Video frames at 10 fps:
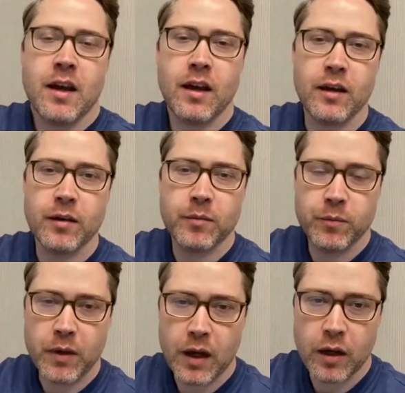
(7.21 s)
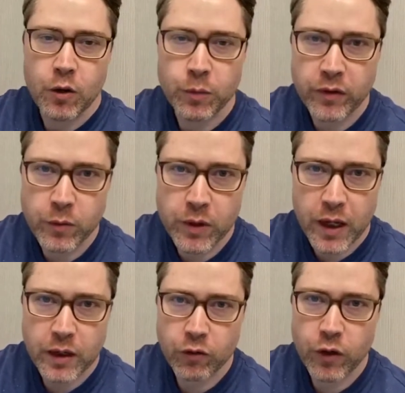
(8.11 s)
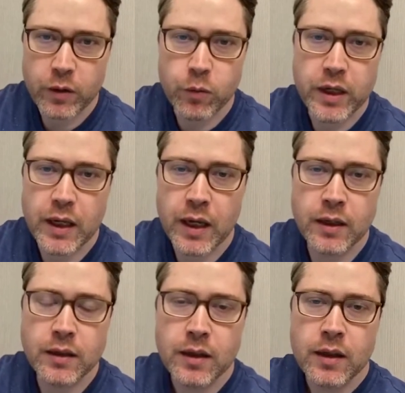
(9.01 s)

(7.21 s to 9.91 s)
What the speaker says: I hope everyone had a great weekend.